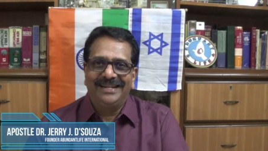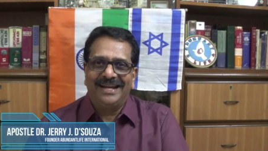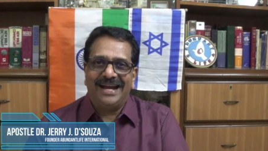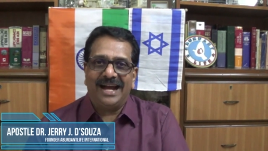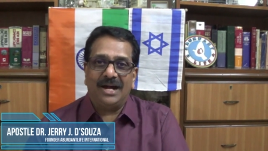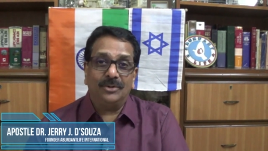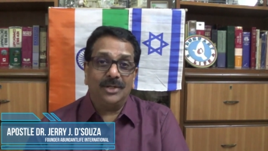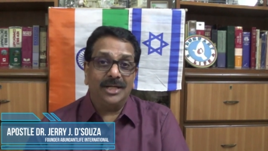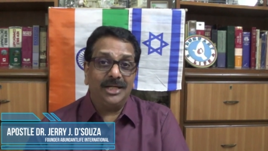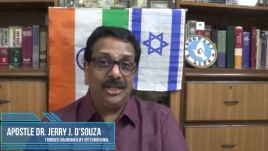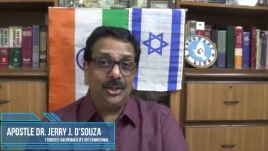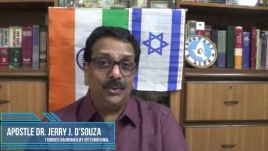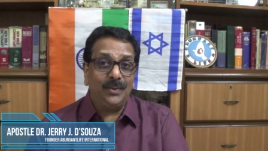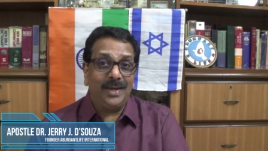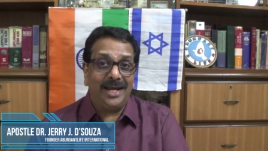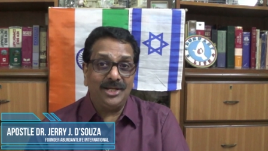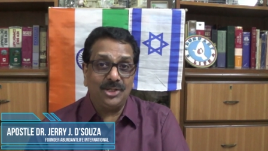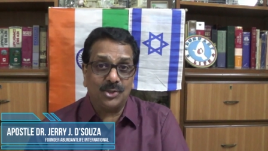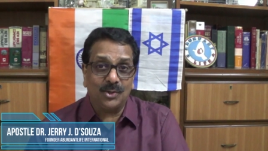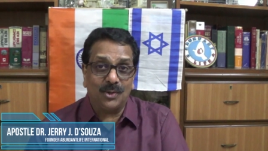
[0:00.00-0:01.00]
How did you
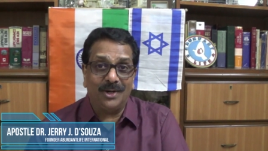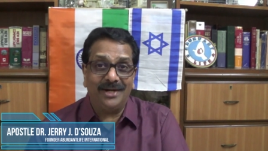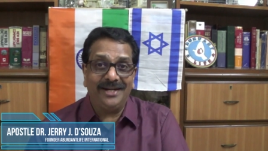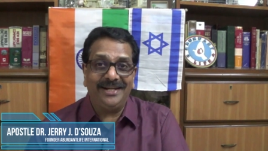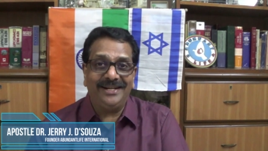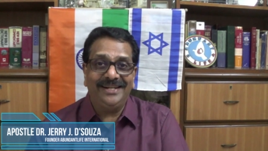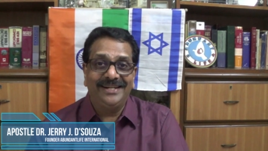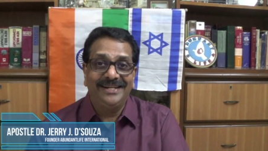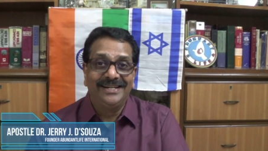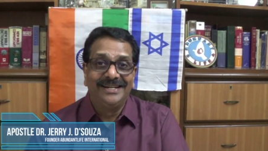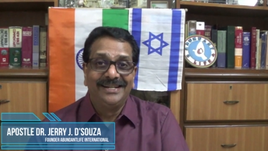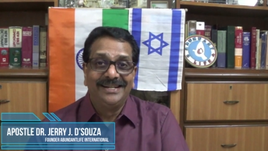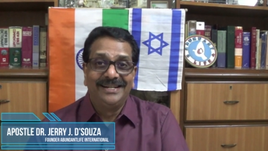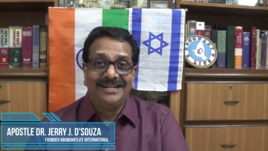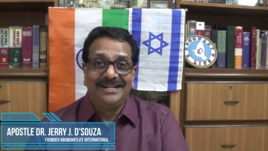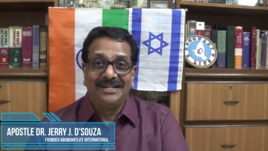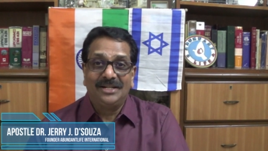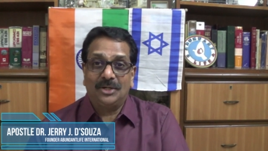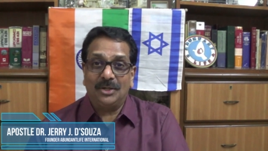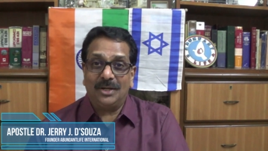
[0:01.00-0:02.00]
enjoy
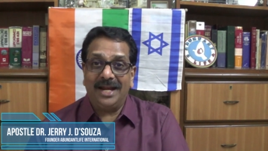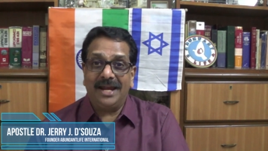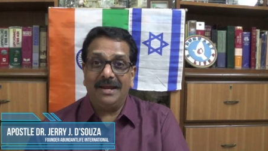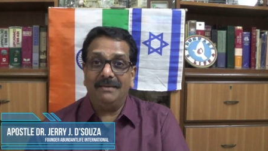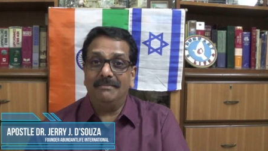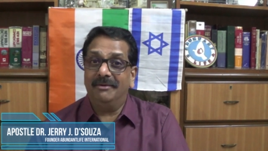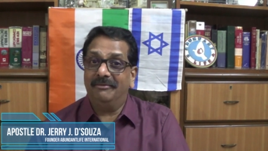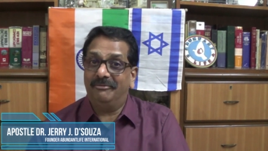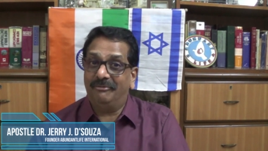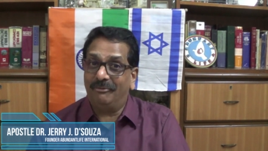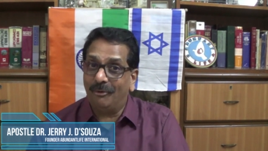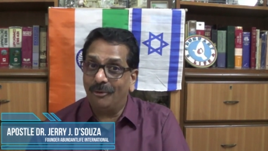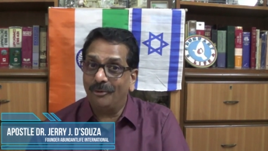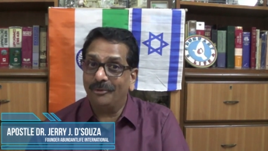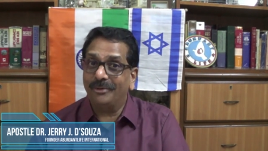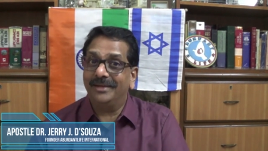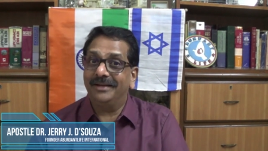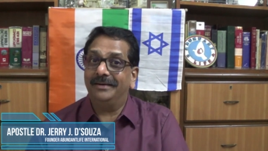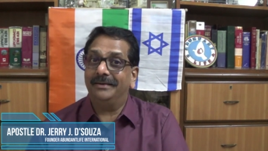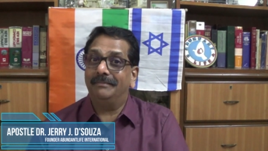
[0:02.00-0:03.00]
today before
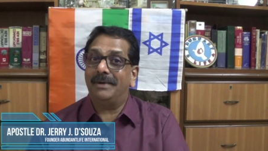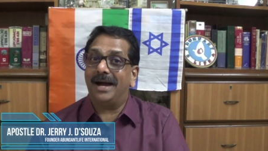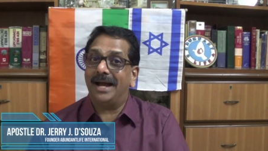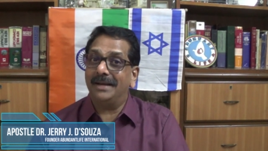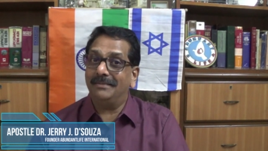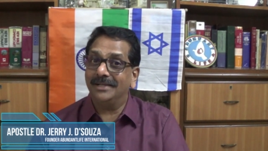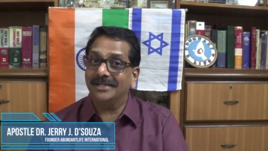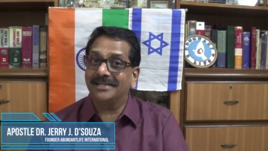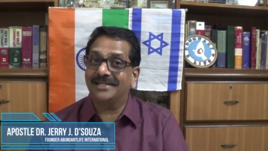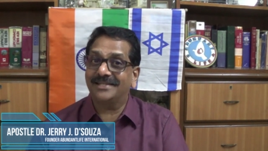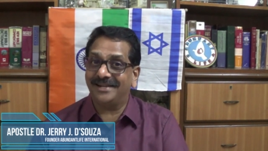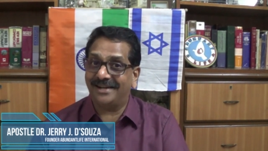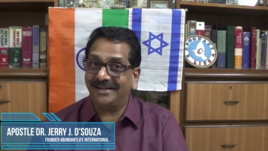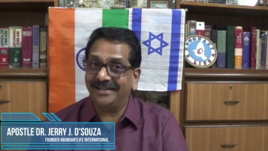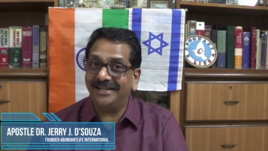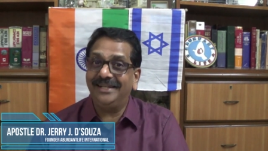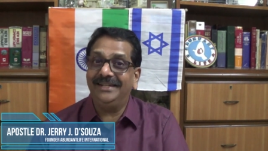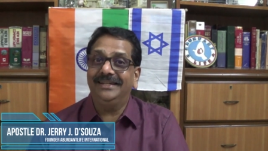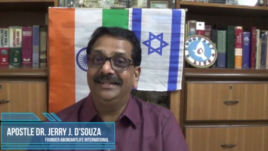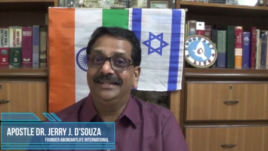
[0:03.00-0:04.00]
the Bible
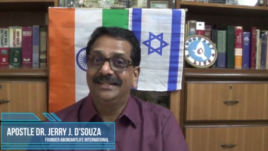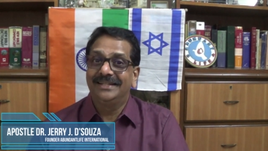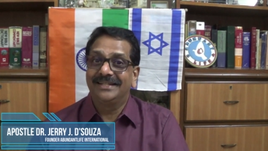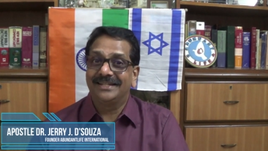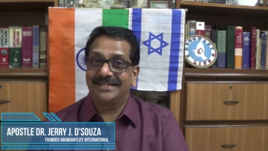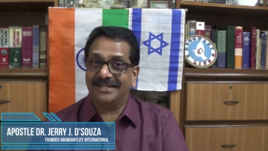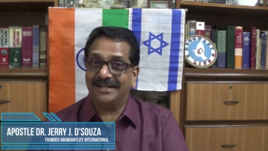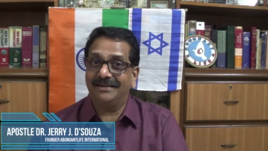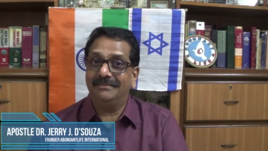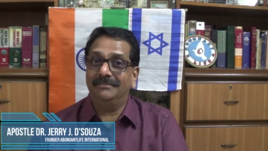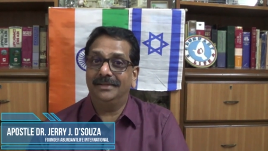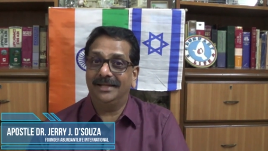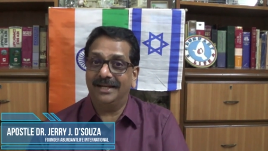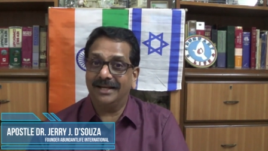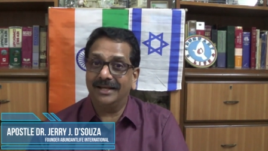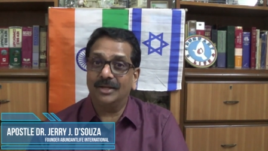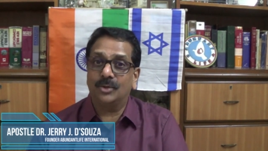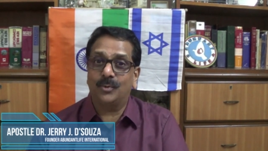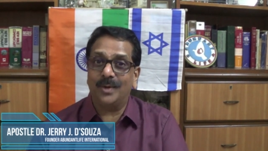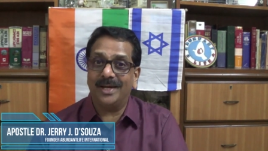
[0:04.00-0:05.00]
study? Some
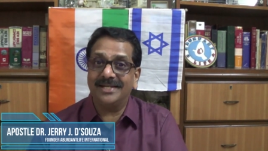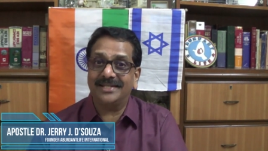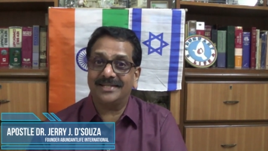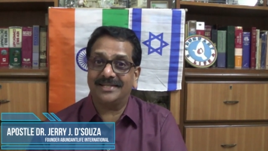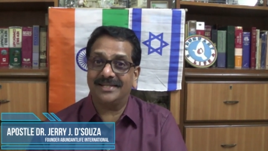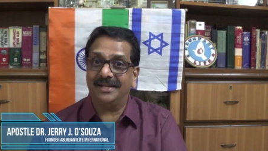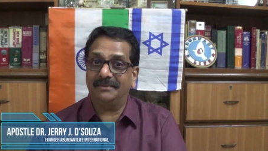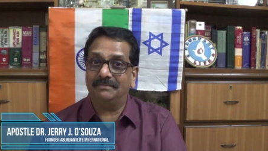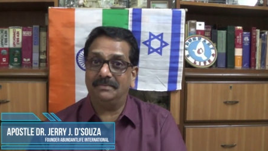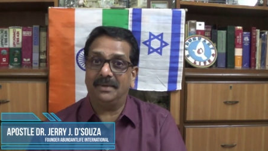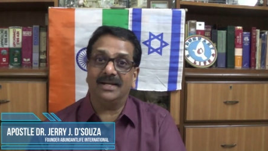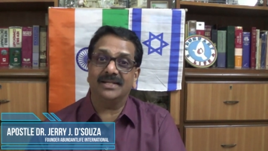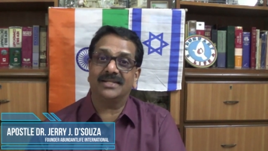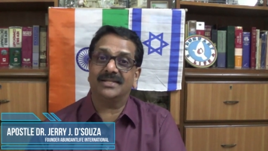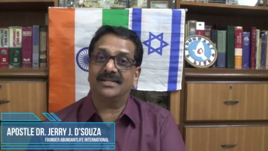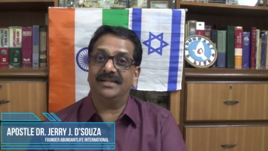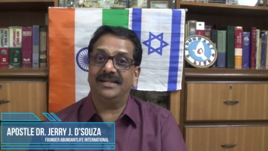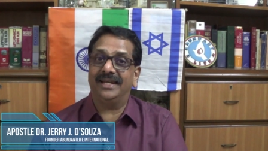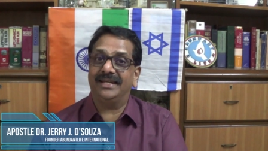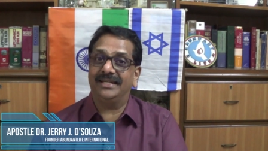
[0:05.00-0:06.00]
little quiz that
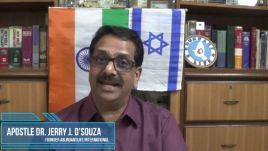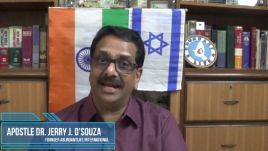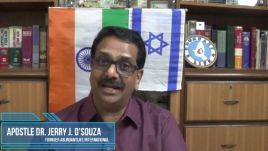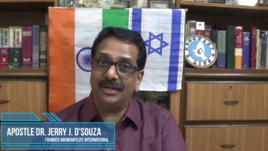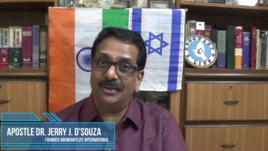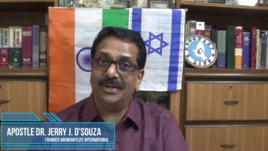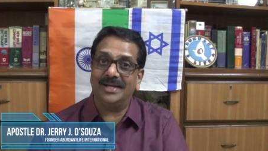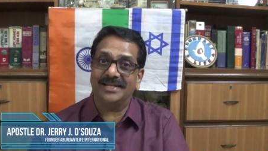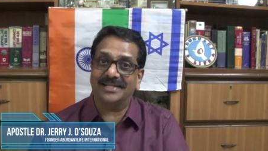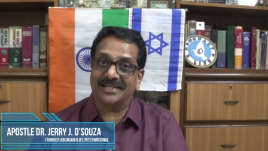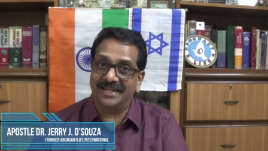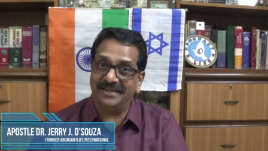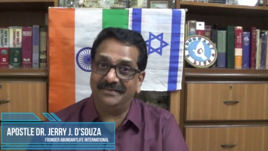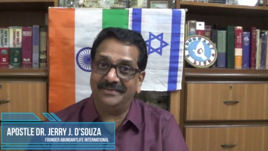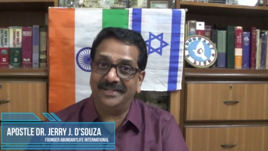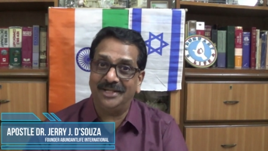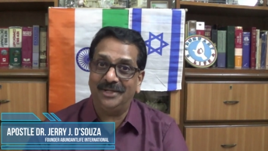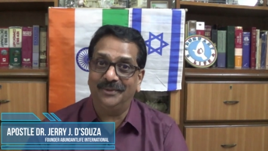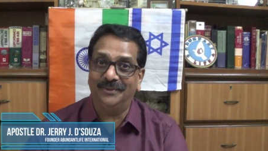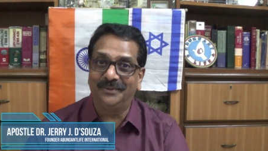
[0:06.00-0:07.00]
Pastor Agnello has
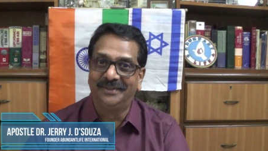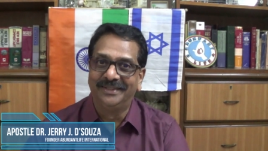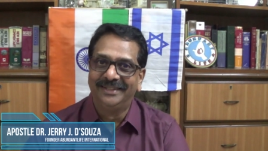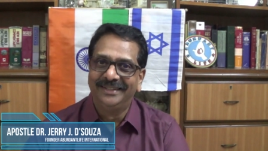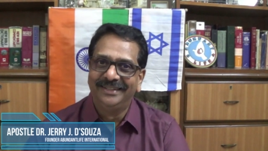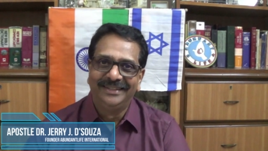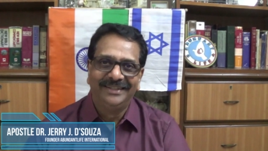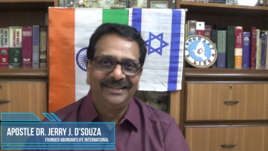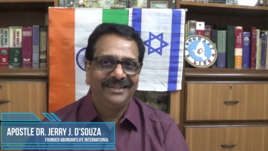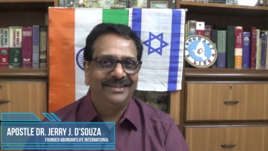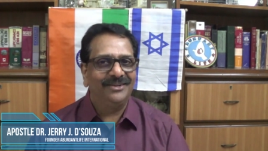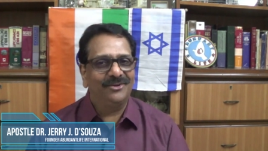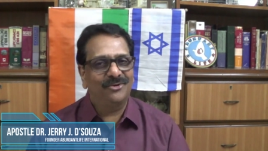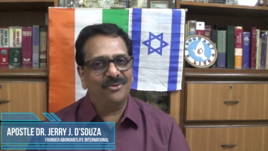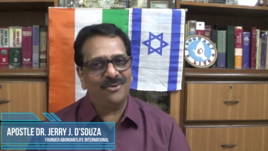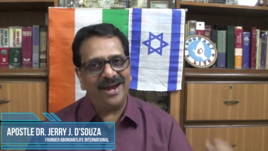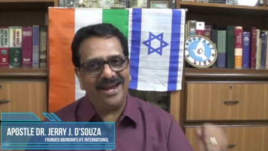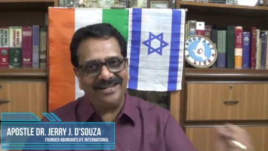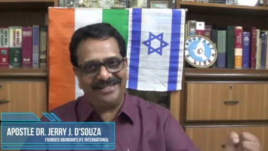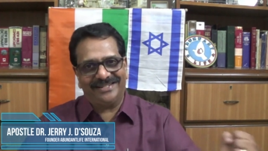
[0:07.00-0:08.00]
given you?
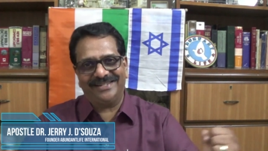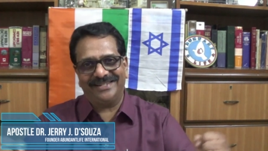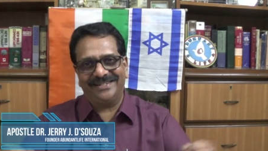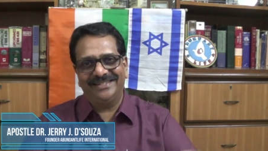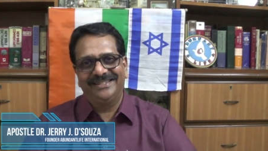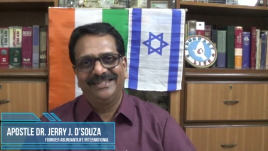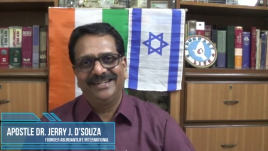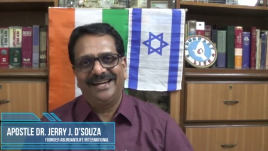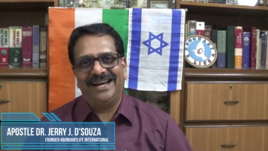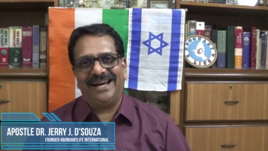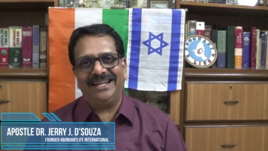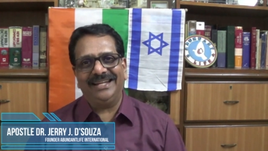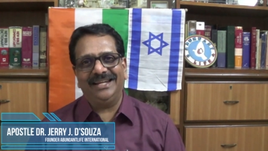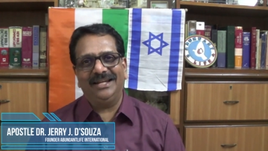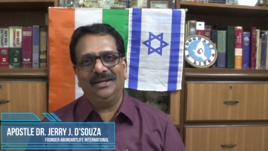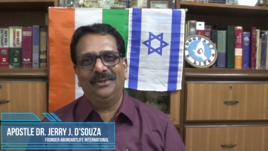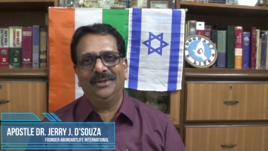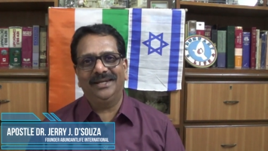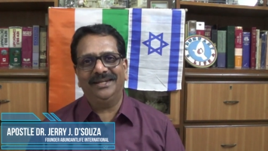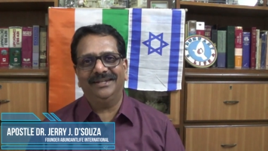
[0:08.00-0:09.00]
Great.
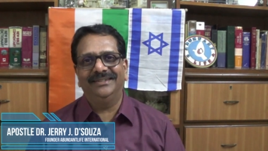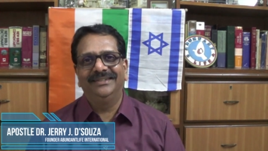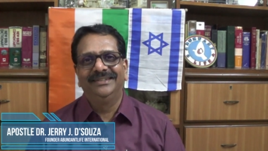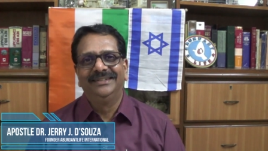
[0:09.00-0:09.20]
Hallelujah.